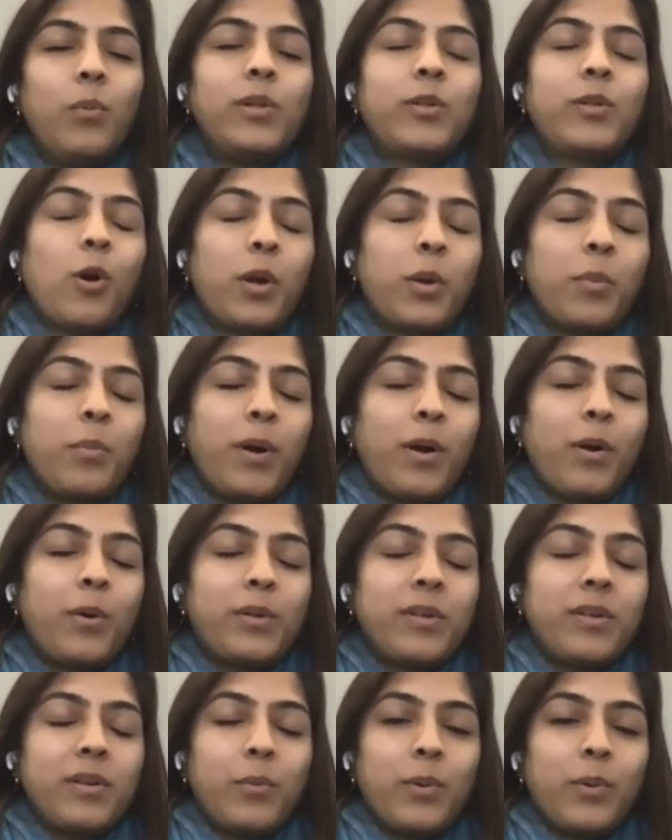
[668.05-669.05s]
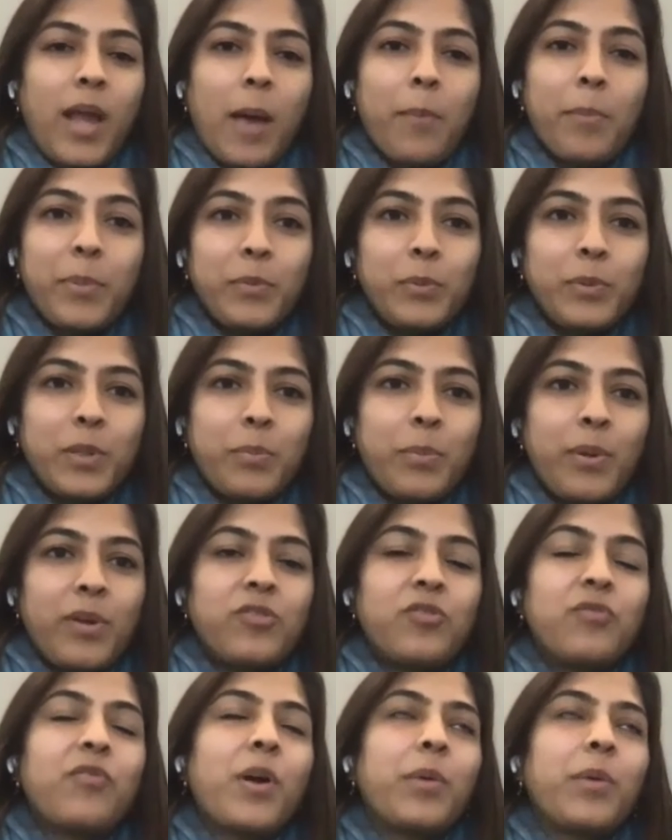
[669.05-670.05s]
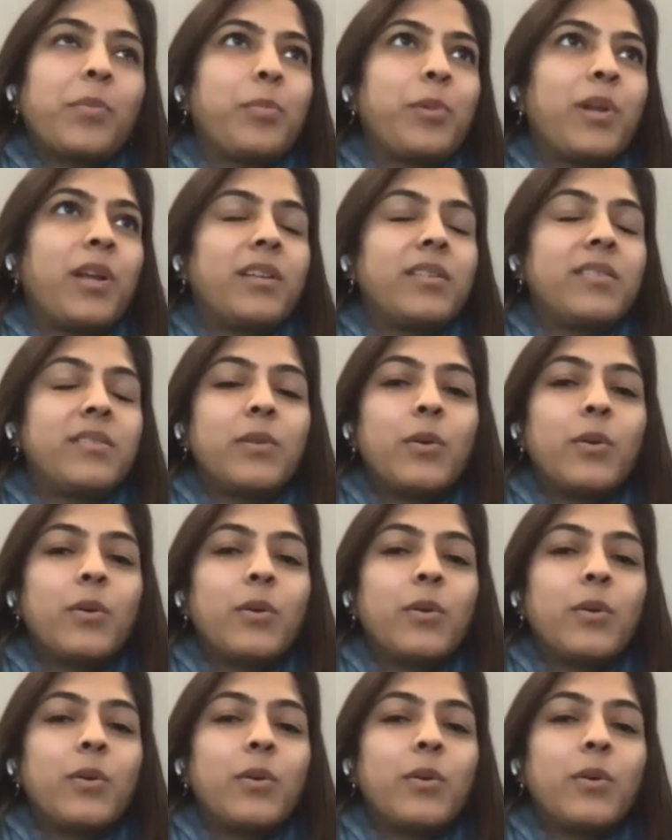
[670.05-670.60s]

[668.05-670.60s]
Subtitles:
talk about what happened with the patient fibroblasts.